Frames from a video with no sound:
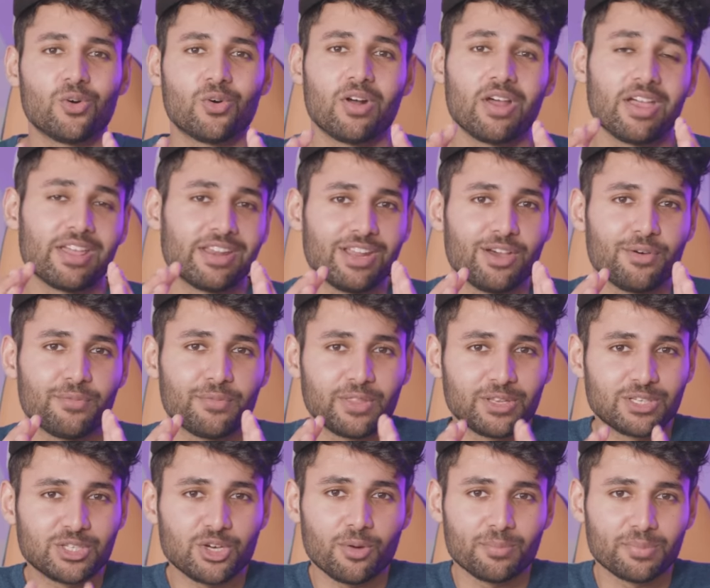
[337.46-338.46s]
Alright, now for
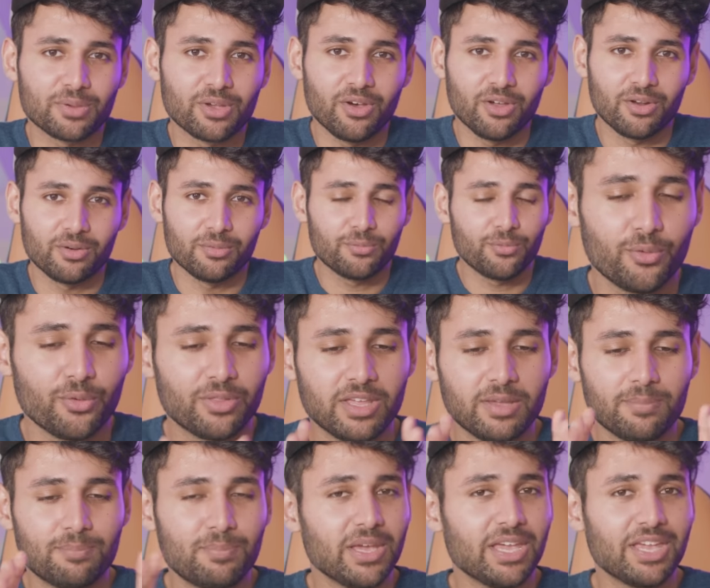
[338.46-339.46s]
the top gun, for
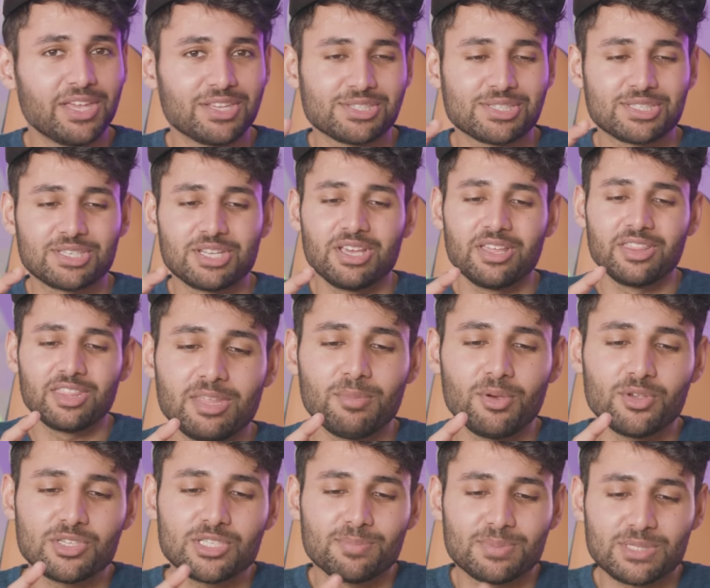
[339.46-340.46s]
the biggest, the
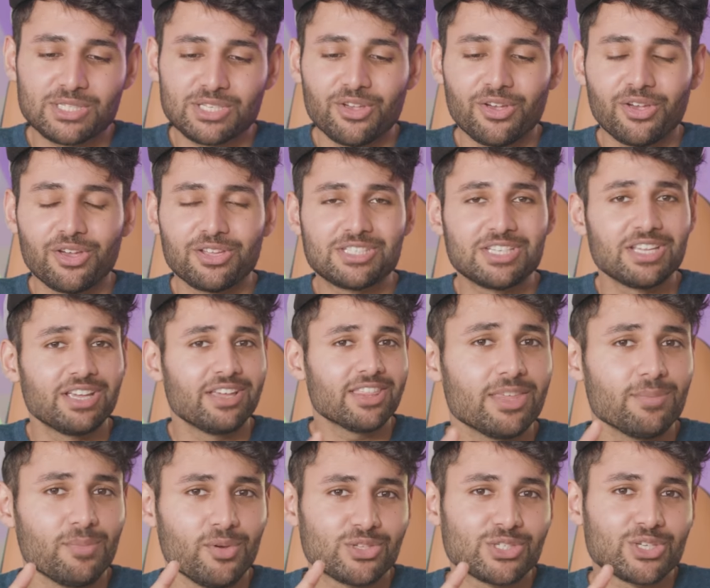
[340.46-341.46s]
most absurd,
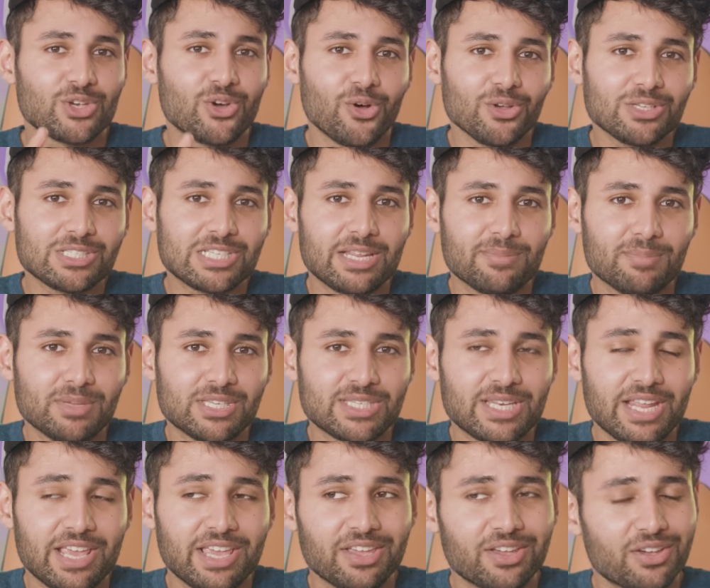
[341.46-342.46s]
the most costly
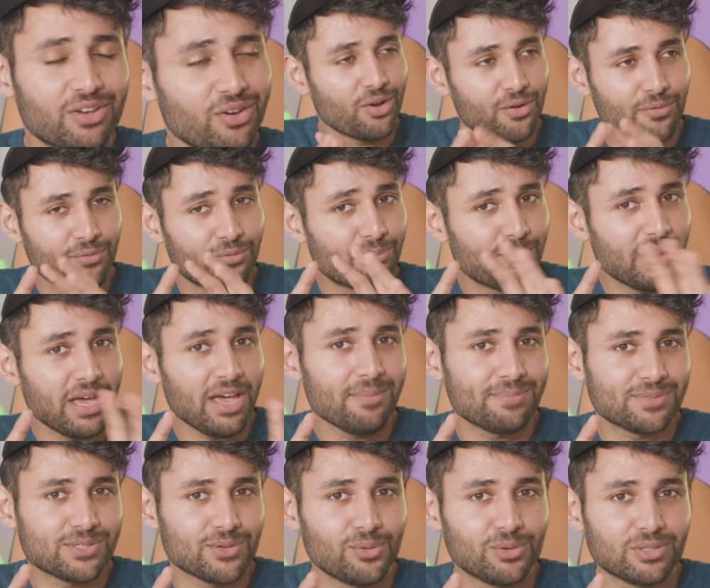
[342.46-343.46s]
mistake of
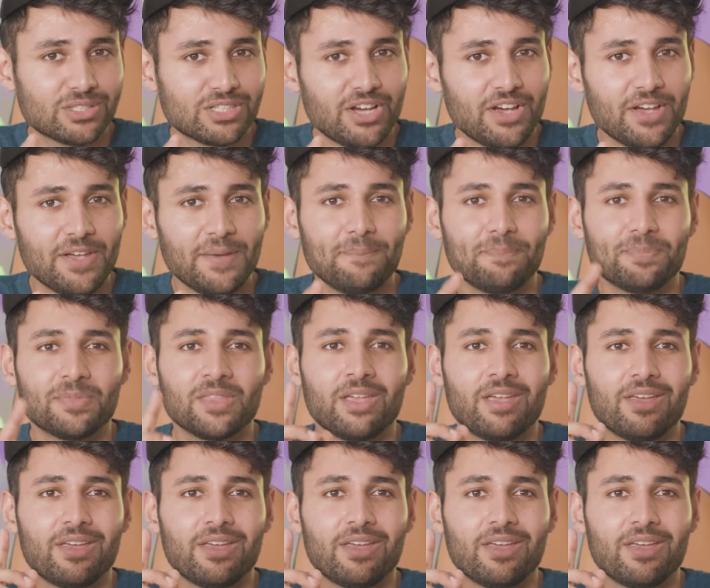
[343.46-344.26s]
perhaps all time,